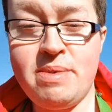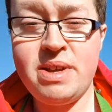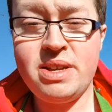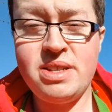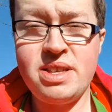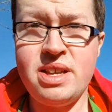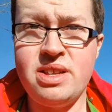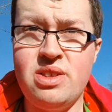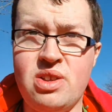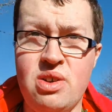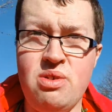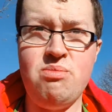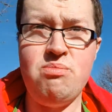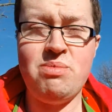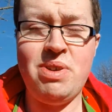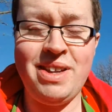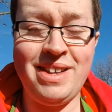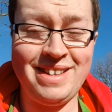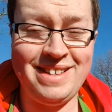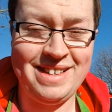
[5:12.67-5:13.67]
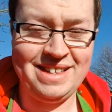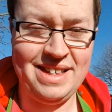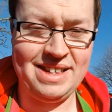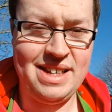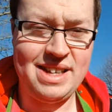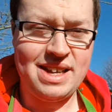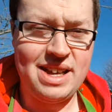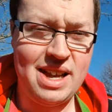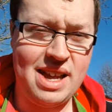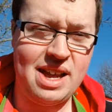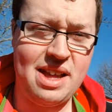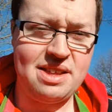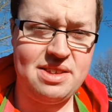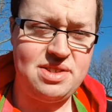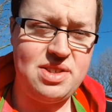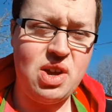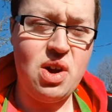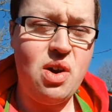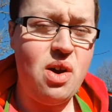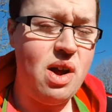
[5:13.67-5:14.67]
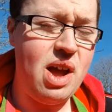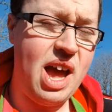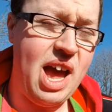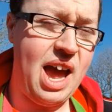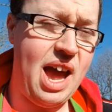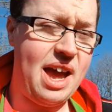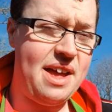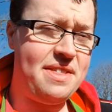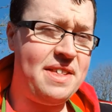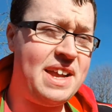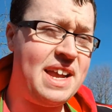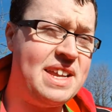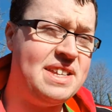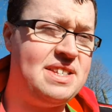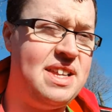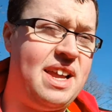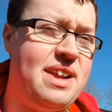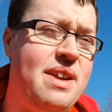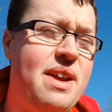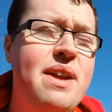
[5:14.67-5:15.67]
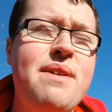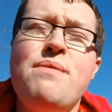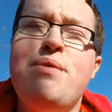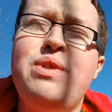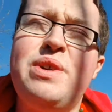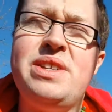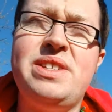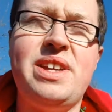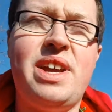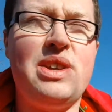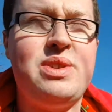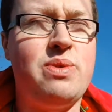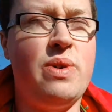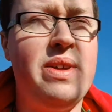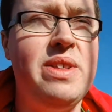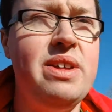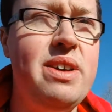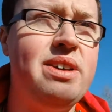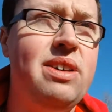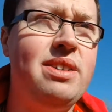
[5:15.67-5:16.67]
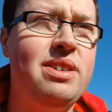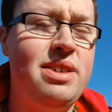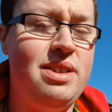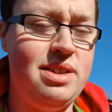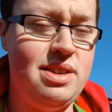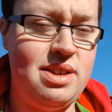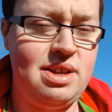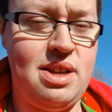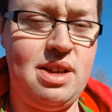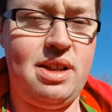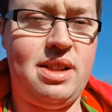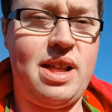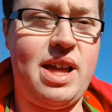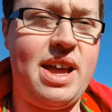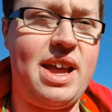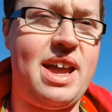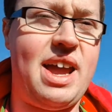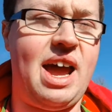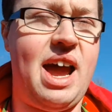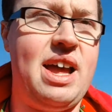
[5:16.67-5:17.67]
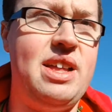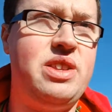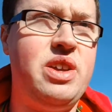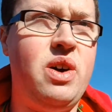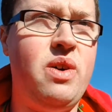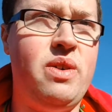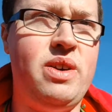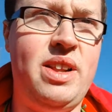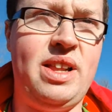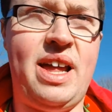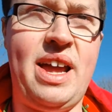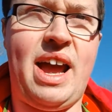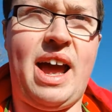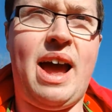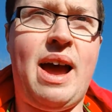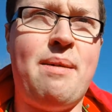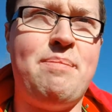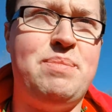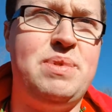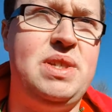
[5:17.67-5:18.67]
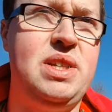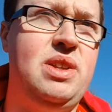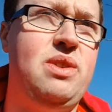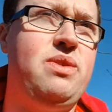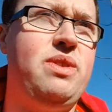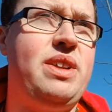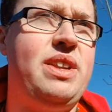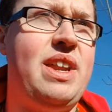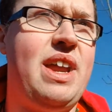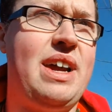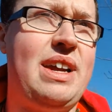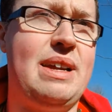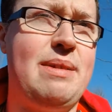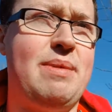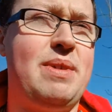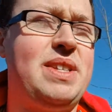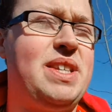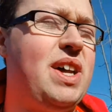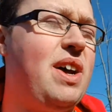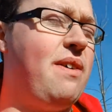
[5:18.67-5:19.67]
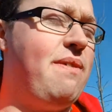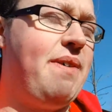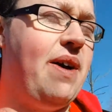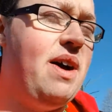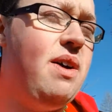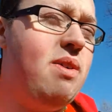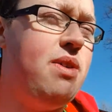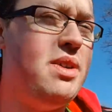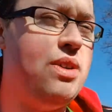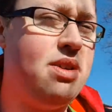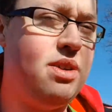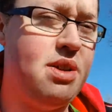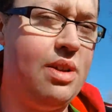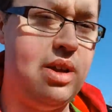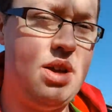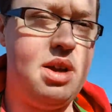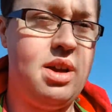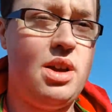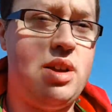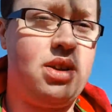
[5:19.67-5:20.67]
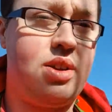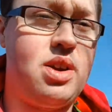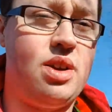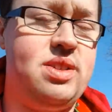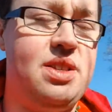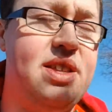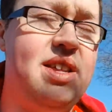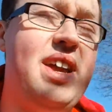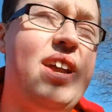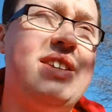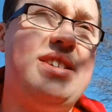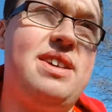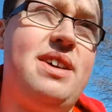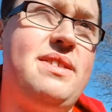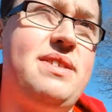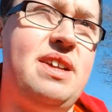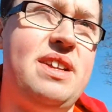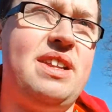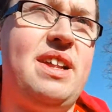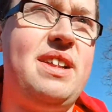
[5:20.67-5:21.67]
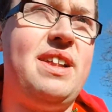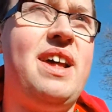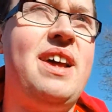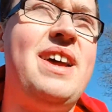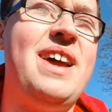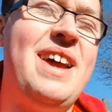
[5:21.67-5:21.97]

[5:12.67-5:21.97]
me, is there? Nope. So the thing is, like, even though it's nice weather, like, I don't want to, like, absolutely knacker myself out, because the thing is, I did a